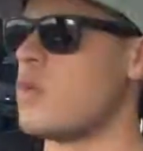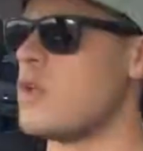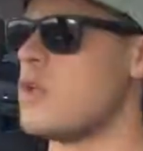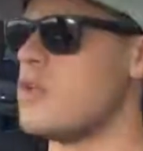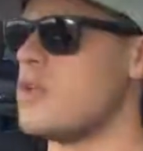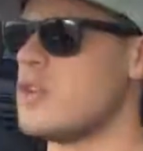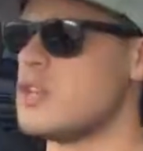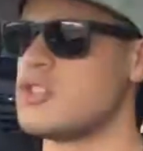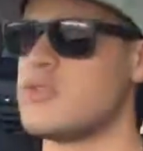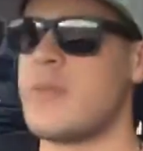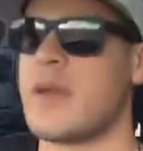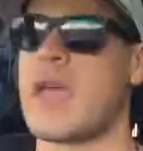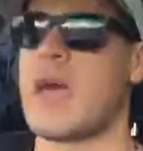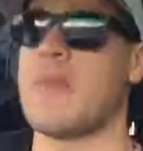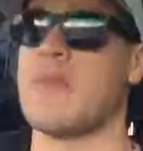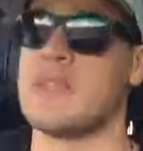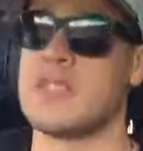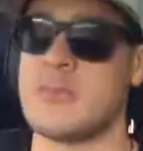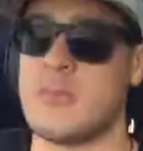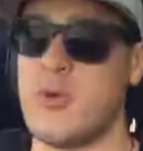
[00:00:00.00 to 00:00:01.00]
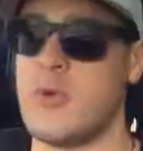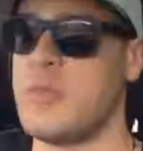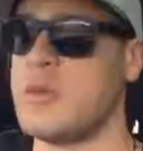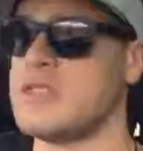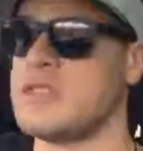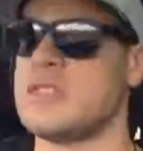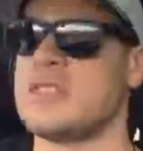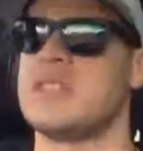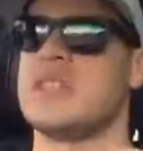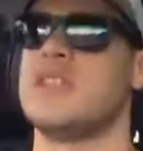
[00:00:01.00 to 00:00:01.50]
where you literally become a small
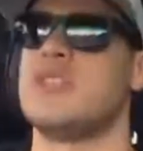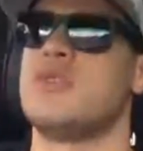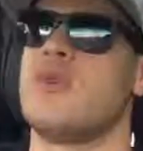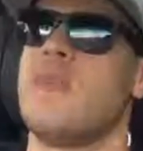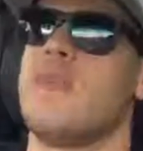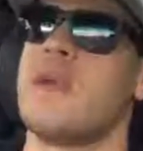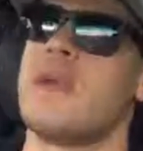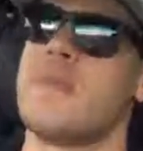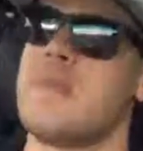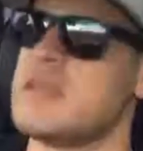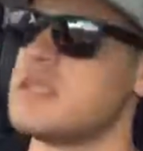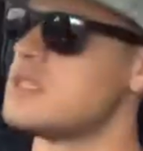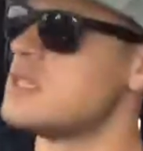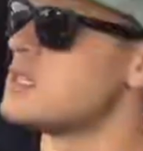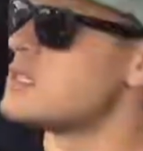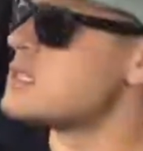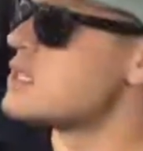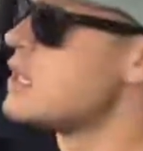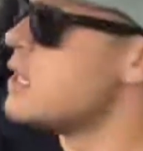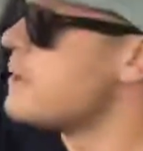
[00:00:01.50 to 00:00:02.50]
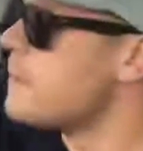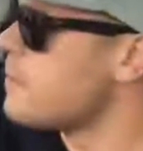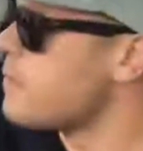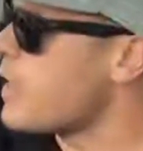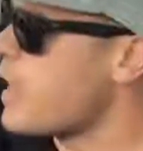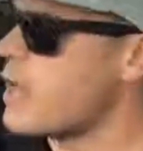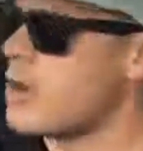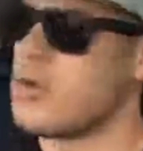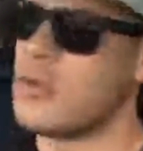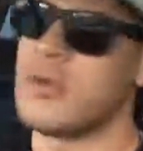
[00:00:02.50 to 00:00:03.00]
business then to a big business
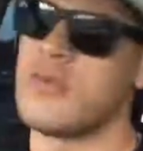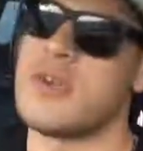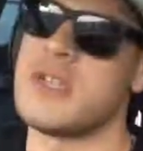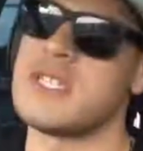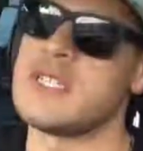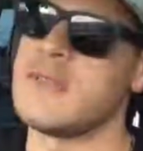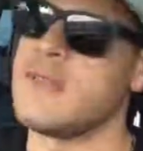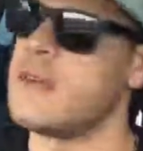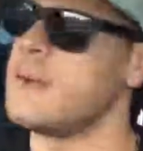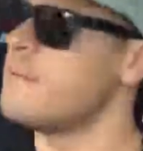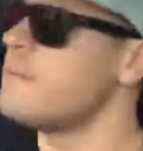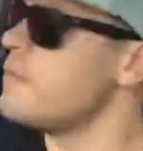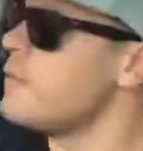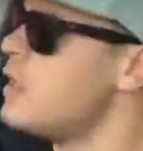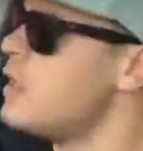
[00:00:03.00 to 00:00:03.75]
and all the rest of it.